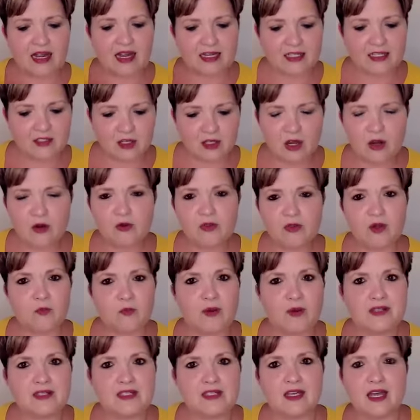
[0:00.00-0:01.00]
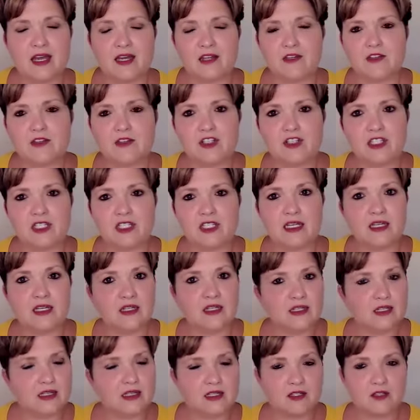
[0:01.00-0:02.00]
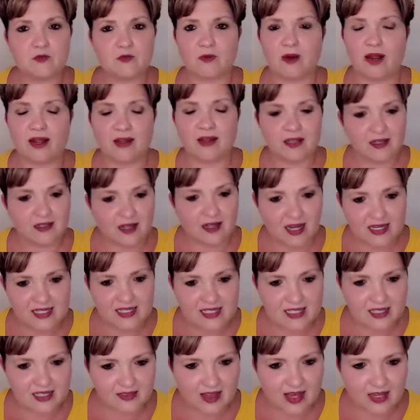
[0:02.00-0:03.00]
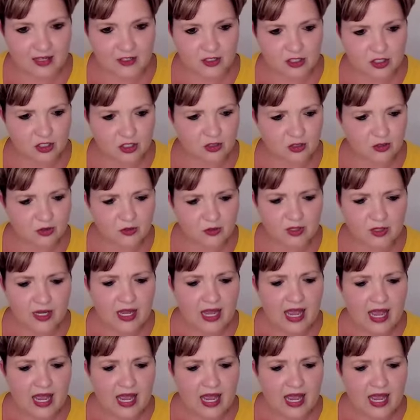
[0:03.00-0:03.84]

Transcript: I I know that once again she is recognizing that too.